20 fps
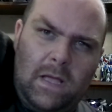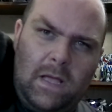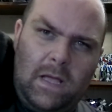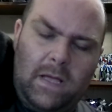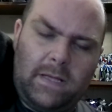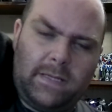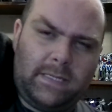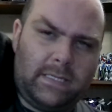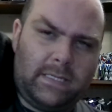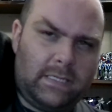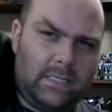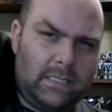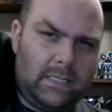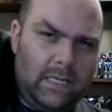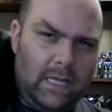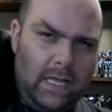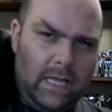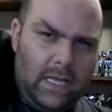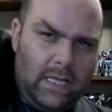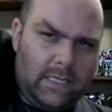a
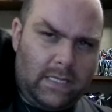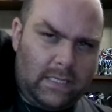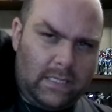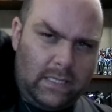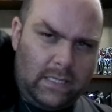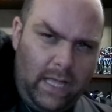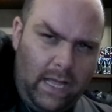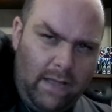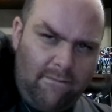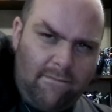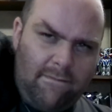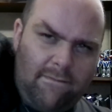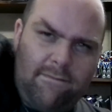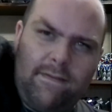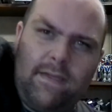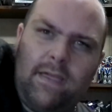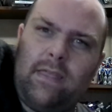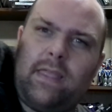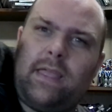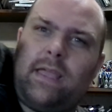slight
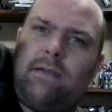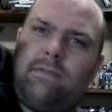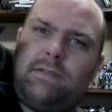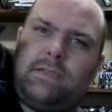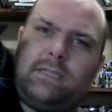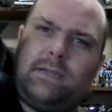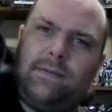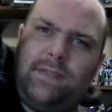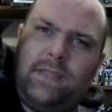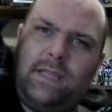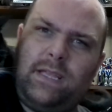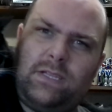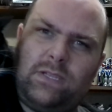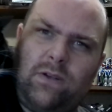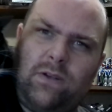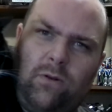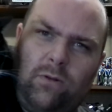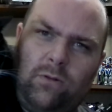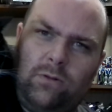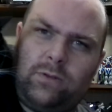feeling with some of these
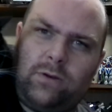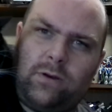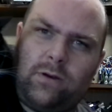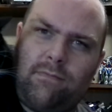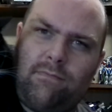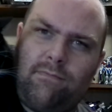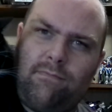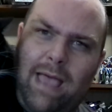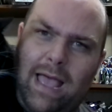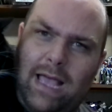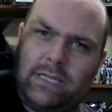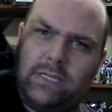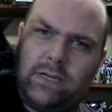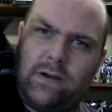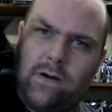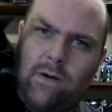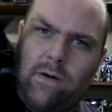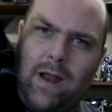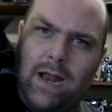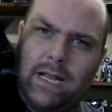older
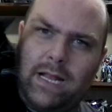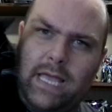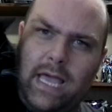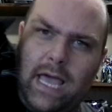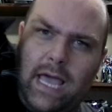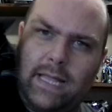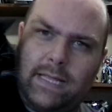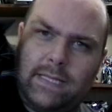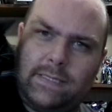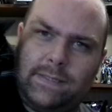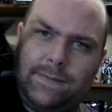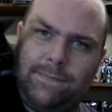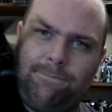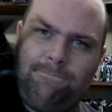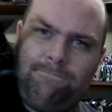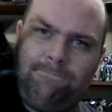master grade kits.